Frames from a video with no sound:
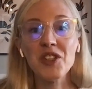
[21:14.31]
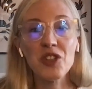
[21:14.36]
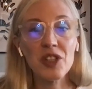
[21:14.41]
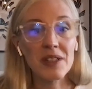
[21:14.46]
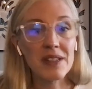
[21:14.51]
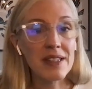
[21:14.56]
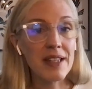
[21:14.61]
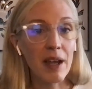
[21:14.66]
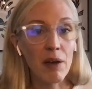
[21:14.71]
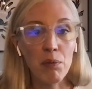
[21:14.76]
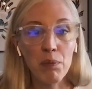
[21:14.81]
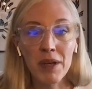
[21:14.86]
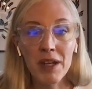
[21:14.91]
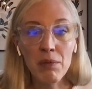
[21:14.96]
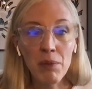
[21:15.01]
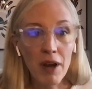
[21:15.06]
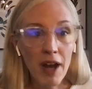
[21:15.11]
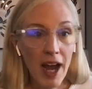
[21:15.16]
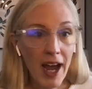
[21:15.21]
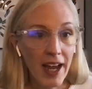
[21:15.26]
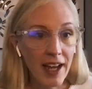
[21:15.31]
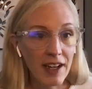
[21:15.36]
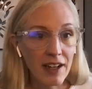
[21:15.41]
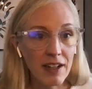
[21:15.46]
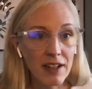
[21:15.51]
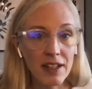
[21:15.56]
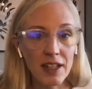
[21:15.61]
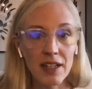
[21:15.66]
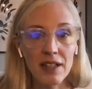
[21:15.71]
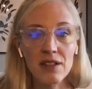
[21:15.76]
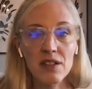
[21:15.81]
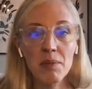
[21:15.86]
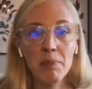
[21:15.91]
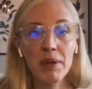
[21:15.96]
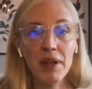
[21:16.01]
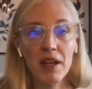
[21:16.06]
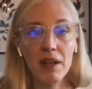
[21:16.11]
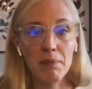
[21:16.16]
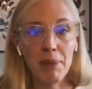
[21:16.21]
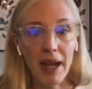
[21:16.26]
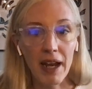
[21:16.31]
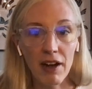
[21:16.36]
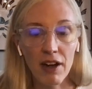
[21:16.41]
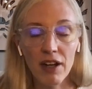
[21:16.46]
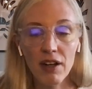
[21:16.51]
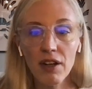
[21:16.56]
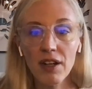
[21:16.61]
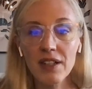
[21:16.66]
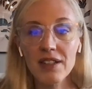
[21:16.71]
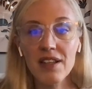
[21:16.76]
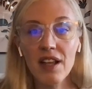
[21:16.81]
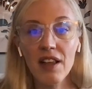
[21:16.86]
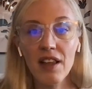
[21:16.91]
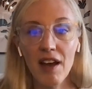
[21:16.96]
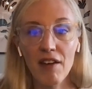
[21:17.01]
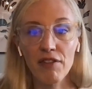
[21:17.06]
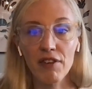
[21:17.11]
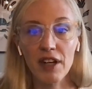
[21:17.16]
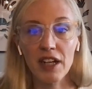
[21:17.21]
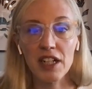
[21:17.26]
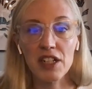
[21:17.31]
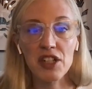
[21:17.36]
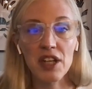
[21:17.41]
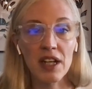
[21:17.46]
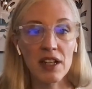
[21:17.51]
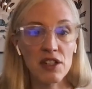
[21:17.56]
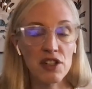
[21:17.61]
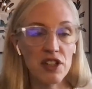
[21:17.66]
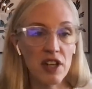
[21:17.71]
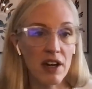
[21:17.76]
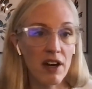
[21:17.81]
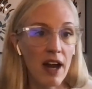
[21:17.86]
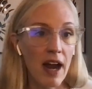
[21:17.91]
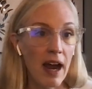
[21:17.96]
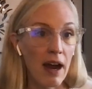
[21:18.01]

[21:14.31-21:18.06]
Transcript: Just like we were hired into Planned Parenthood to leverage and share